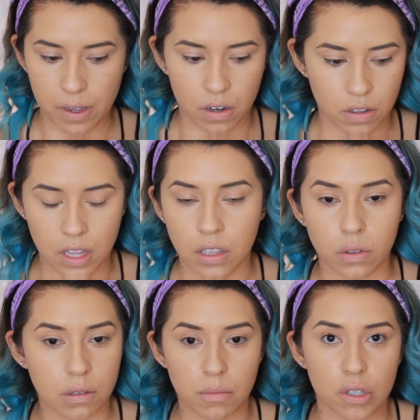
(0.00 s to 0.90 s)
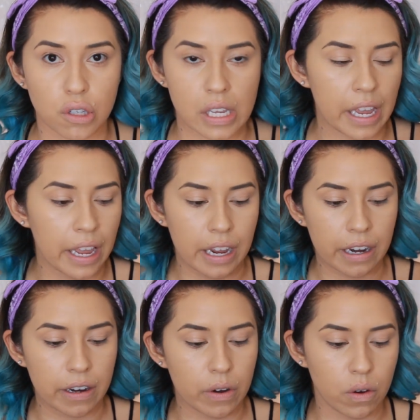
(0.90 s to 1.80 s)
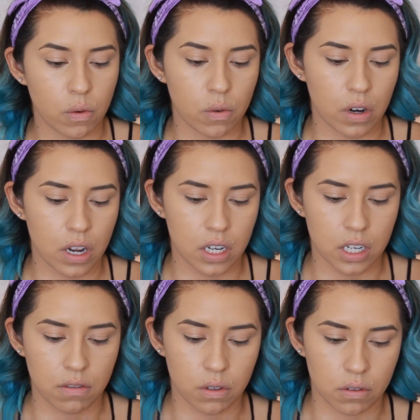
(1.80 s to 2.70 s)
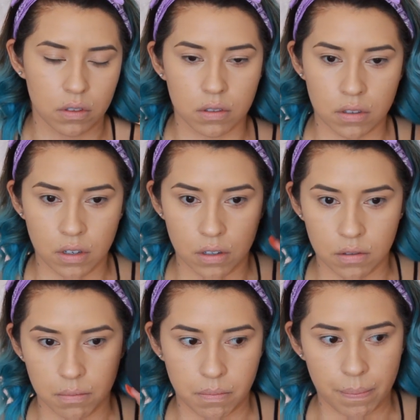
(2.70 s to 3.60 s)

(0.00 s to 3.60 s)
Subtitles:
bigger than Laura Mercier or any of those, you know,